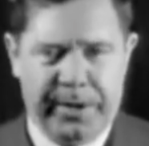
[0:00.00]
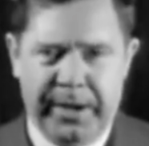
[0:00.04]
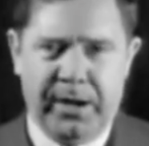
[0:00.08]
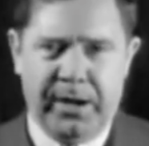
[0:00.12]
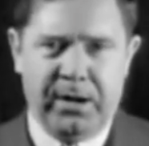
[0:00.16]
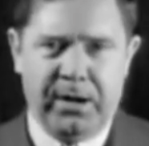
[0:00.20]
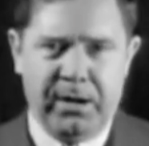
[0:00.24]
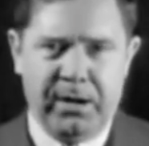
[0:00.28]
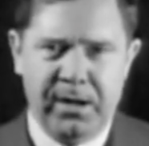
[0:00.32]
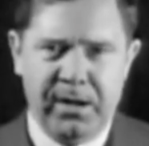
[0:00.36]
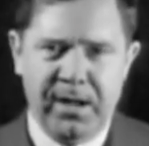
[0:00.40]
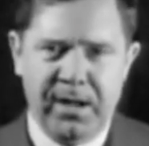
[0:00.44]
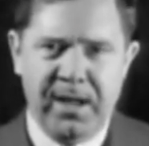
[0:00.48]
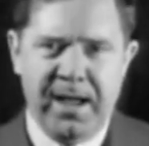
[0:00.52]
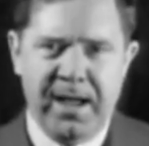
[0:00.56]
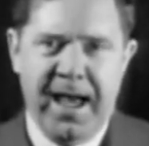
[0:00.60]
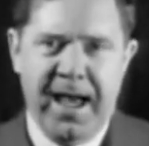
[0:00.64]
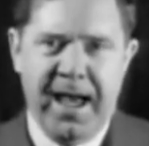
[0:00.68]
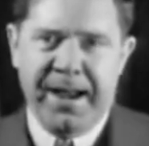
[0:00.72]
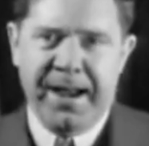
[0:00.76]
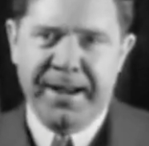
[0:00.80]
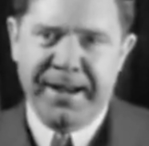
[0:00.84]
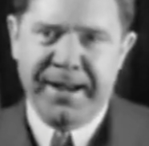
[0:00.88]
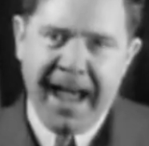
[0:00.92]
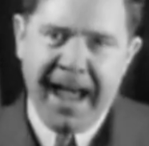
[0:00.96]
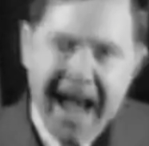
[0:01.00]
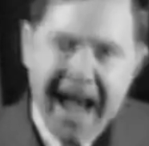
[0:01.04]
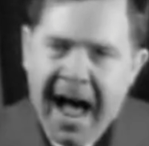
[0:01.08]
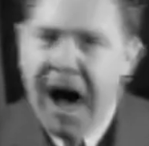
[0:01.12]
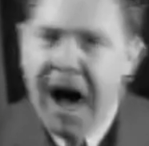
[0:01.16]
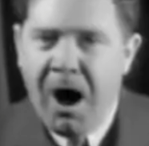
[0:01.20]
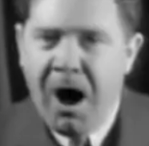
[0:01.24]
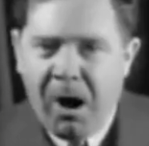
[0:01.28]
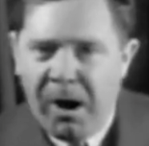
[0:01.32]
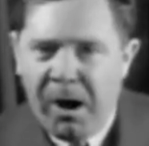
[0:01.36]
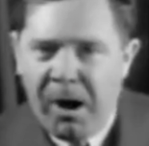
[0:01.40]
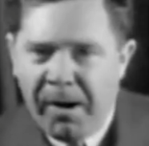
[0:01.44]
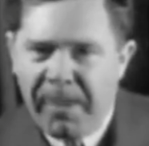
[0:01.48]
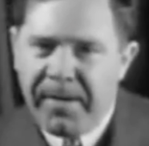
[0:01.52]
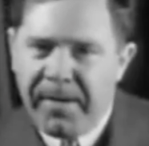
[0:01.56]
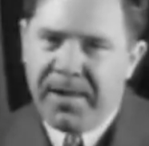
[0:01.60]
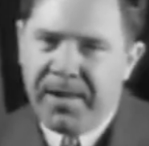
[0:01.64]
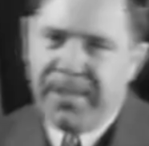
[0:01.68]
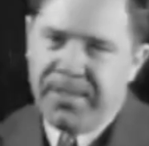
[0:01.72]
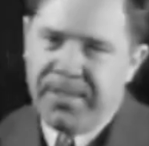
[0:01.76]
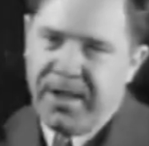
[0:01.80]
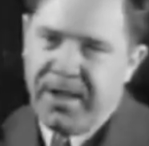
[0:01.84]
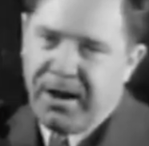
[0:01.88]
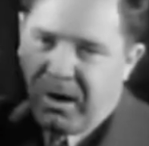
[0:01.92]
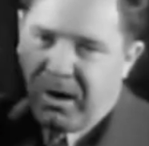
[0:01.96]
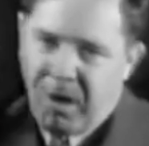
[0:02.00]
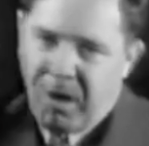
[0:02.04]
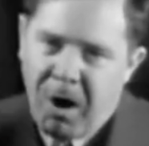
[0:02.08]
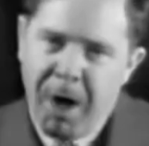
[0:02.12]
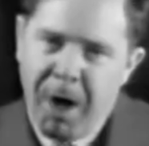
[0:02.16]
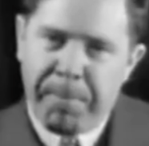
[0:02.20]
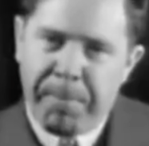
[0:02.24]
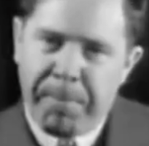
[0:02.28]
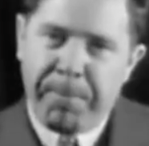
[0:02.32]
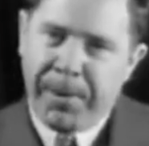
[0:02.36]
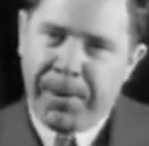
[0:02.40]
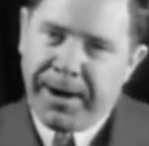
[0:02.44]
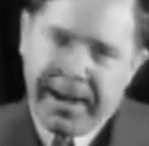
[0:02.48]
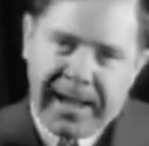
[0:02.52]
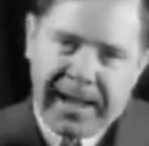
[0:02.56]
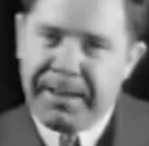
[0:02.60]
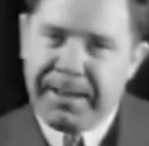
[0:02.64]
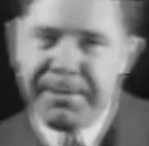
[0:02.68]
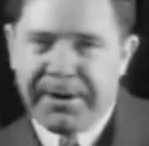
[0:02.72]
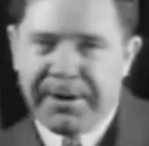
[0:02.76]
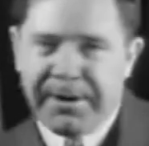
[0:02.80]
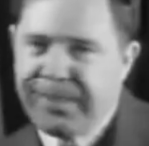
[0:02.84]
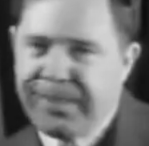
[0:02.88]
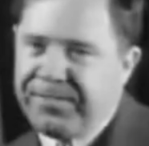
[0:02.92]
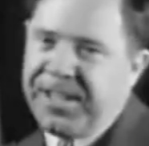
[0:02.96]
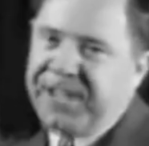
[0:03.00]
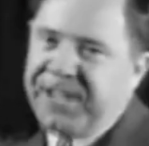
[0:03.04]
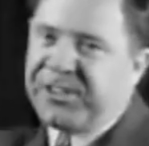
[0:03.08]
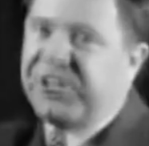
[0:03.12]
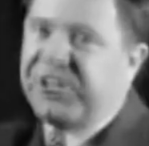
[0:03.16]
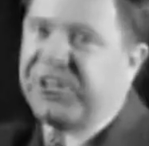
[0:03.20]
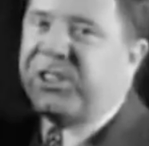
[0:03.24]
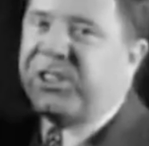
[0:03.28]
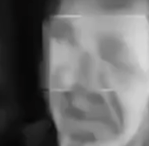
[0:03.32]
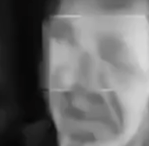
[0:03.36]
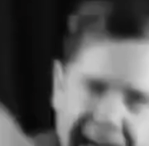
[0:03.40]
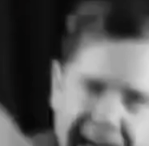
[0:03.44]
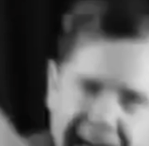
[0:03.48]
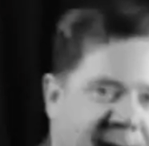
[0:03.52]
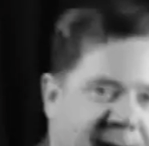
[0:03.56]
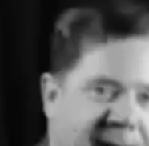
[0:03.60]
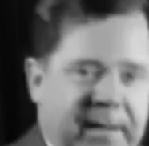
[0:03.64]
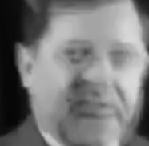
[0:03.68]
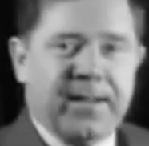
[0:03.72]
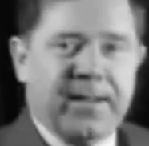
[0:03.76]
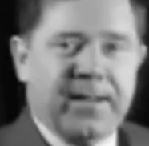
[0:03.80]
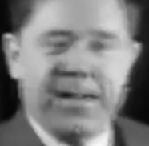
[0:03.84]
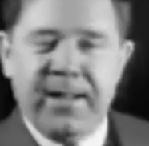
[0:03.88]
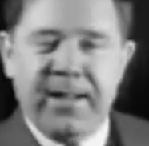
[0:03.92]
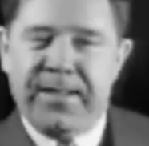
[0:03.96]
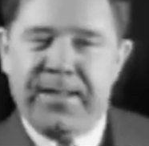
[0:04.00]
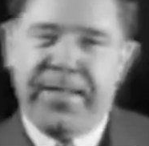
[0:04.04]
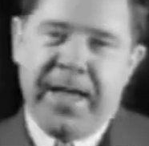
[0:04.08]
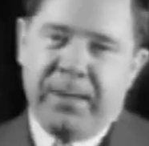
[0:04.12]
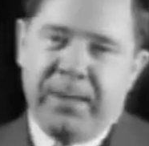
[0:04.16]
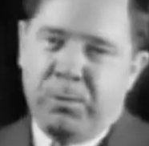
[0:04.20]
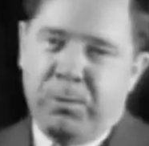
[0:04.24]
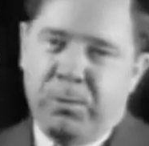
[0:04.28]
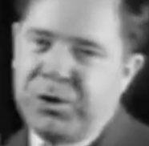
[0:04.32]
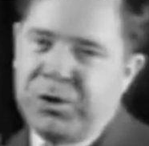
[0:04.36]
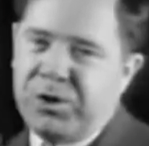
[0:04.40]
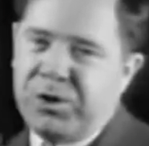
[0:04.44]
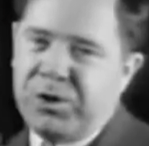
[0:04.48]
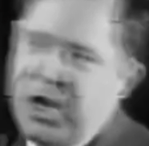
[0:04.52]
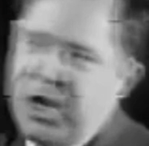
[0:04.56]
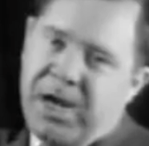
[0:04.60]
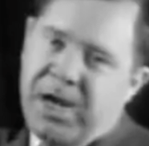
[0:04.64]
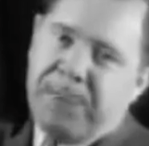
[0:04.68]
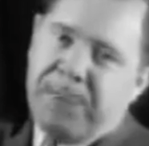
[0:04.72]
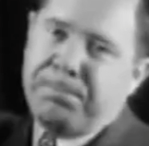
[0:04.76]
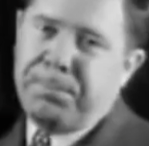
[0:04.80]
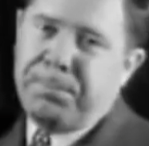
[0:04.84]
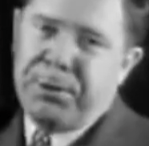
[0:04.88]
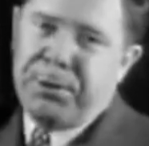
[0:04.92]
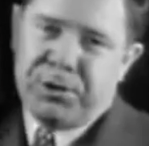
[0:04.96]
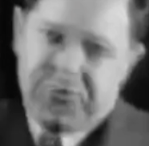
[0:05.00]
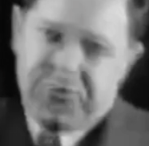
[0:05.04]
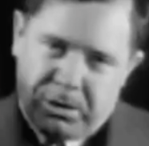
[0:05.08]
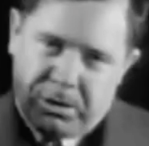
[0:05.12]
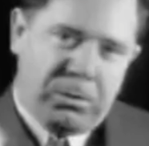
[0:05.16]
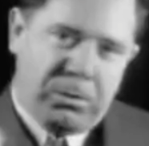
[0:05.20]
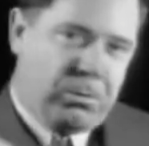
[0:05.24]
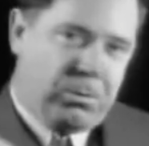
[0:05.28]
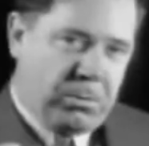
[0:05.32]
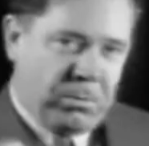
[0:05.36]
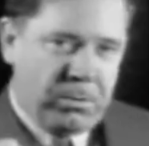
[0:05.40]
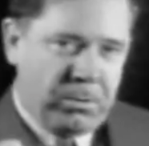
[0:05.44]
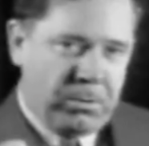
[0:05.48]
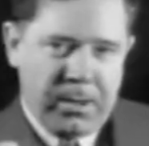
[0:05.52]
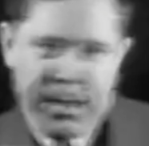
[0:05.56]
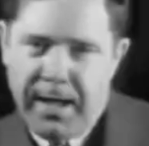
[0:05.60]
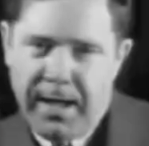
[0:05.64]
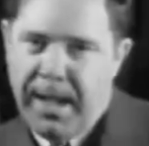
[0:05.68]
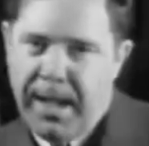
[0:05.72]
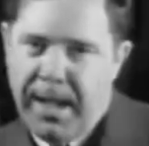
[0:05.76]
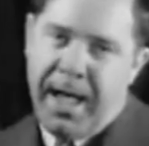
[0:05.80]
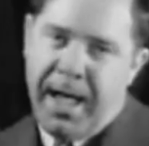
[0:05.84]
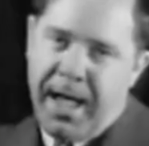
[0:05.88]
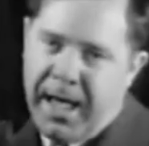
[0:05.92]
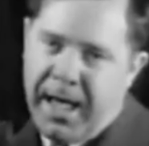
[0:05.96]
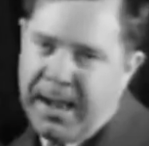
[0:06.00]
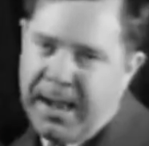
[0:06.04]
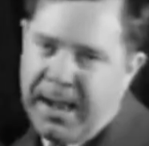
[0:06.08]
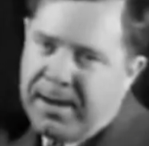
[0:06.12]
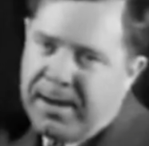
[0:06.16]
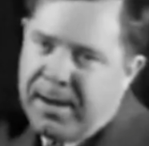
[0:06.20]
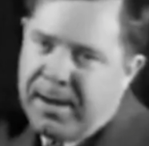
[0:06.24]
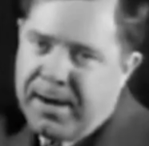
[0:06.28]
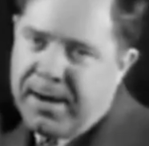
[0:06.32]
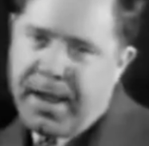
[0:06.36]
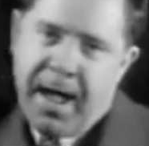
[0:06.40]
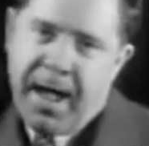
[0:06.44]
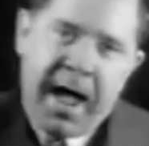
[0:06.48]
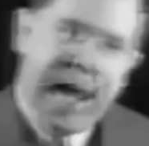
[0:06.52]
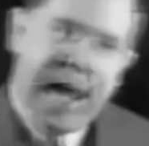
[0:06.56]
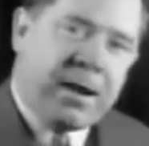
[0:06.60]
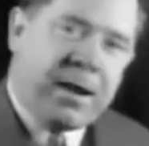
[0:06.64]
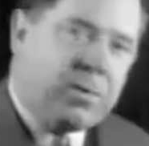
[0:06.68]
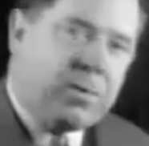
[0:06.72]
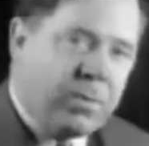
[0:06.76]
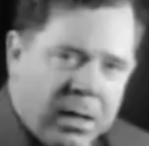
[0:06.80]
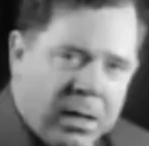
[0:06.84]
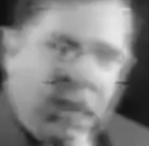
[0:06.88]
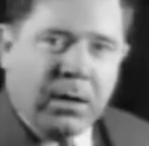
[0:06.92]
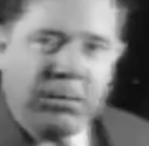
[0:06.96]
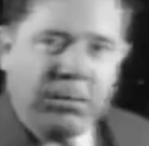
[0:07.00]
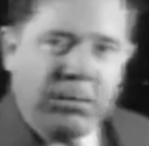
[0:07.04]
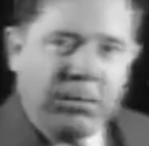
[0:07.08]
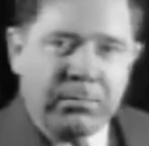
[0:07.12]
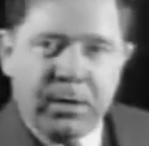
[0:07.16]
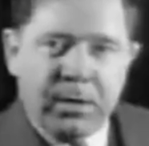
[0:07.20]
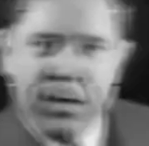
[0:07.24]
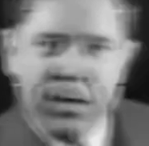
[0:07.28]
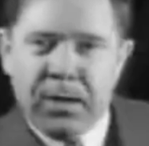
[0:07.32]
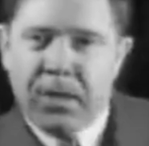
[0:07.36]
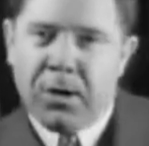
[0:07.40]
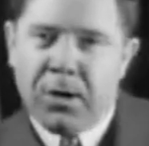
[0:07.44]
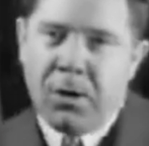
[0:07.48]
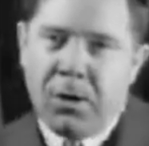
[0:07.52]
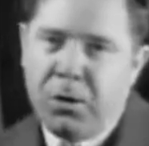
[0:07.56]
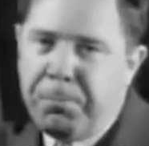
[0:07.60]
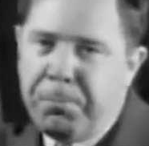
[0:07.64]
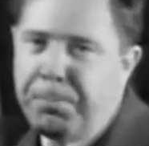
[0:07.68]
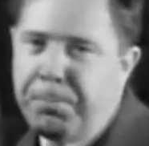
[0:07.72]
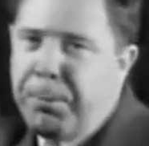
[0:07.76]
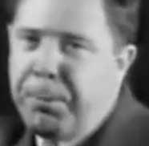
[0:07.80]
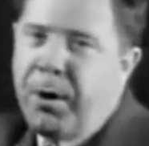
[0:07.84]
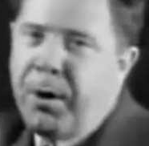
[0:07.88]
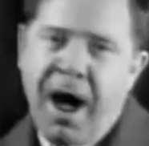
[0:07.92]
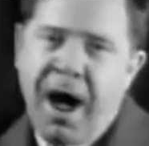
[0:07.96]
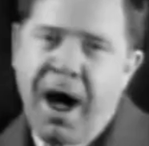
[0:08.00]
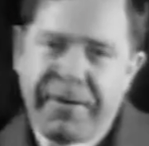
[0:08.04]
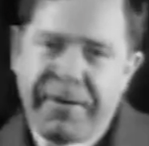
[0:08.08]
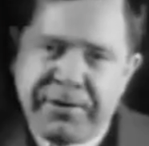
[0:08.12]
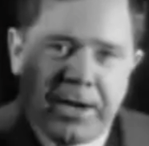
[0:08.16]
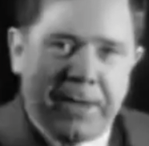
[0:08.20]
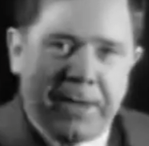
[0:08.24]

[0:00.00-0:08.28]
And now, the corporate element of this state that were cheek for jowl, hand in hand with us, who profited by,